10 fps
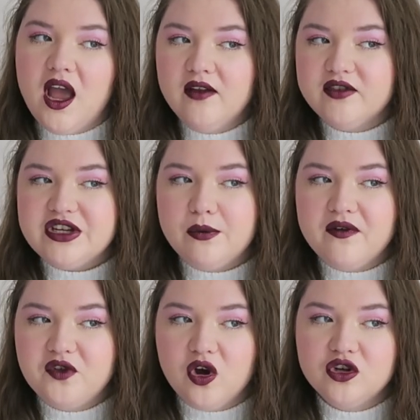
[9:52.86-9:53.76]
every time
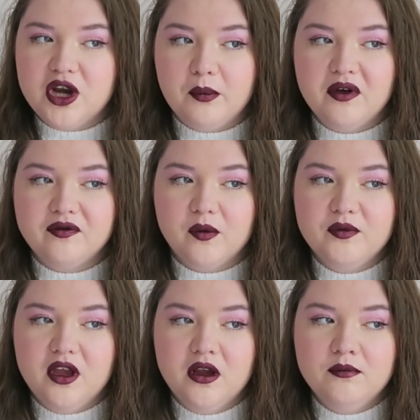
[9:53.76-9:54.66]
I've got a jumper
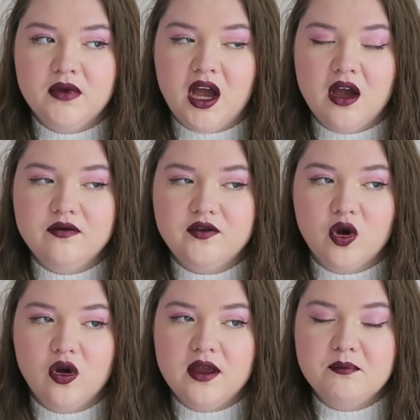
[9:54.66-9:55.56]
from them I've
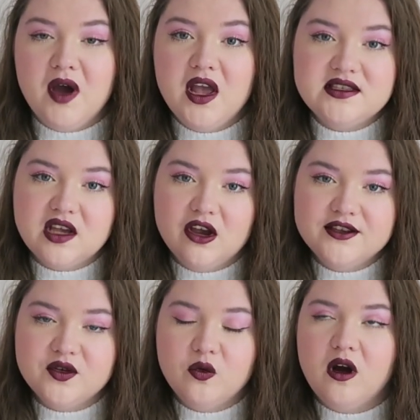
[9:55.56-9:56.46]
got in my
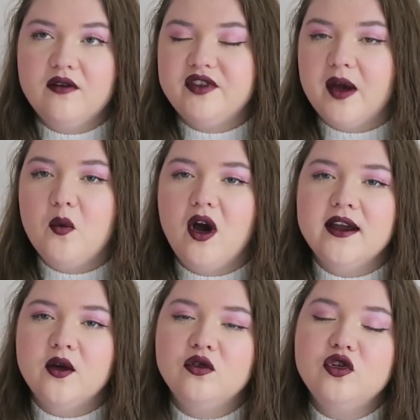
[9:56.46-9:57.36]
size or I've done what
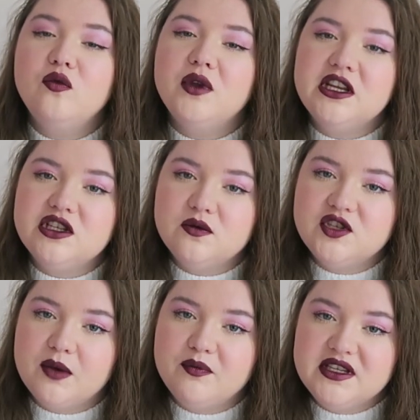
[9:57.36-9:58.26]
I normally do
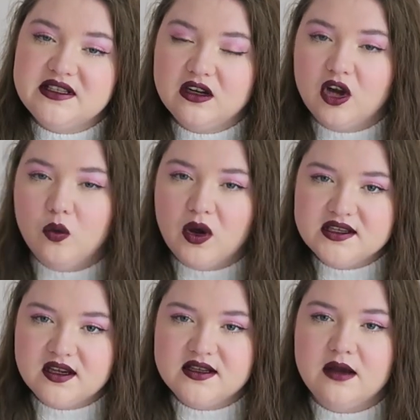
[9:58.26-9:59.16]
with jumpers is I go
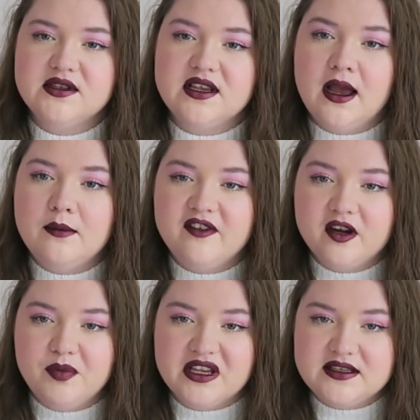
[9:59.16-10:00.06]
one size up because I am
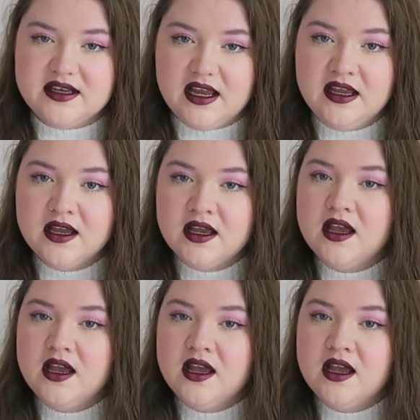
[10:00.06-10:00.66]
very busty